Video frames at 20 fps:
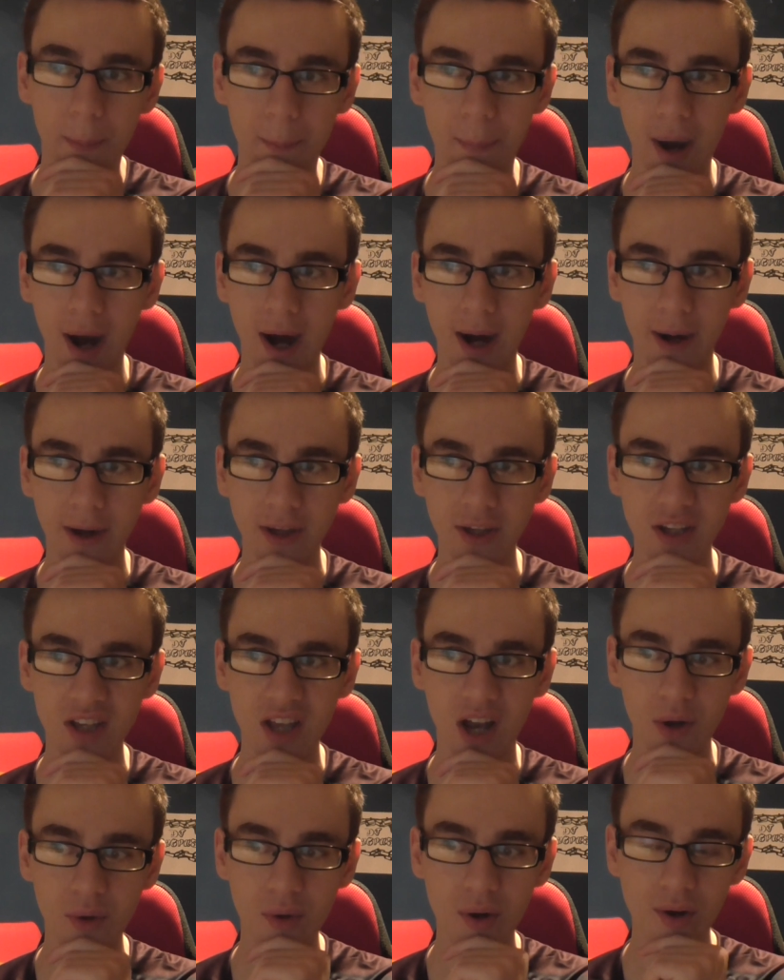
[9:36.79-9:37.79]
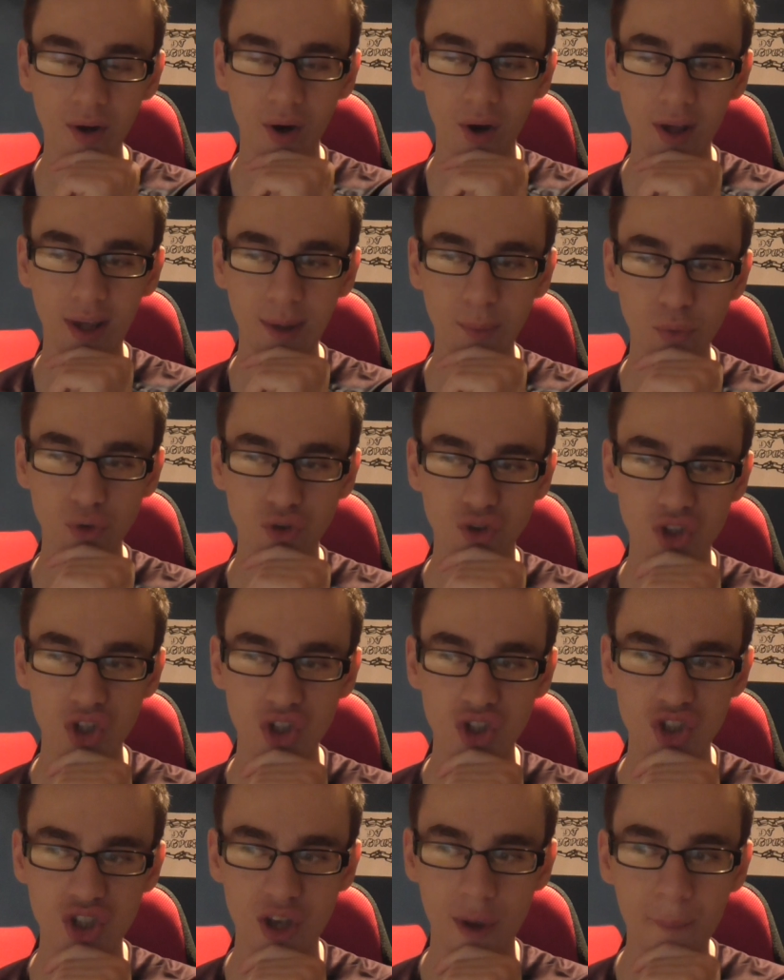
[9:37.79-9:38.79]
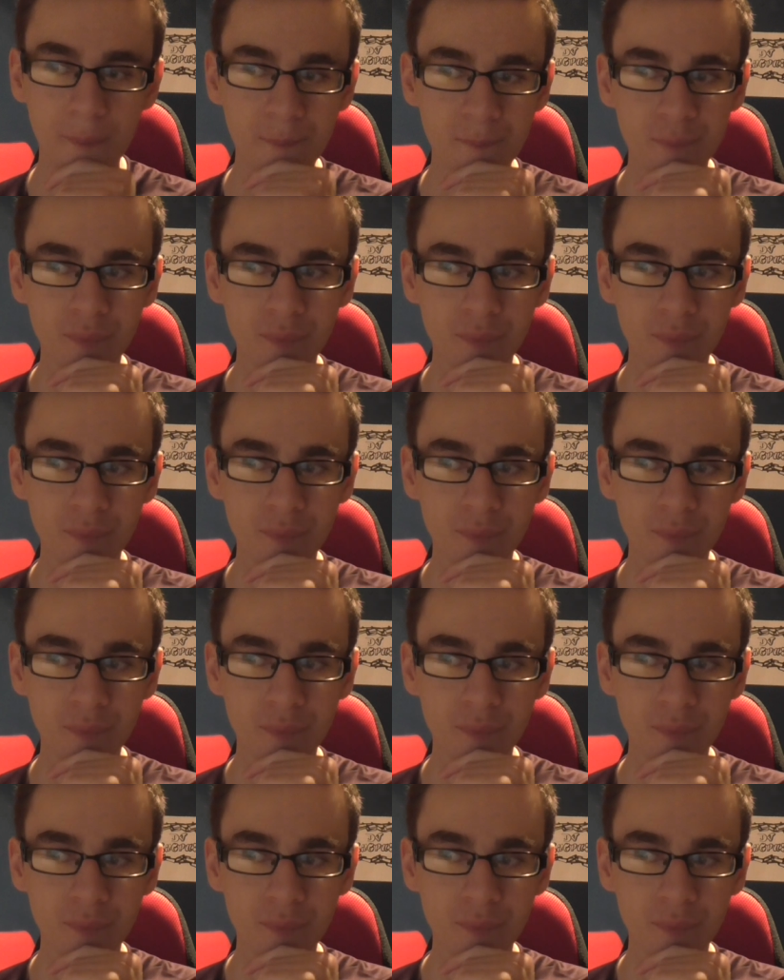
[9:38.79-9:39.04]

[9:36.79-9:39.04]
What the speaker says: But, it was just...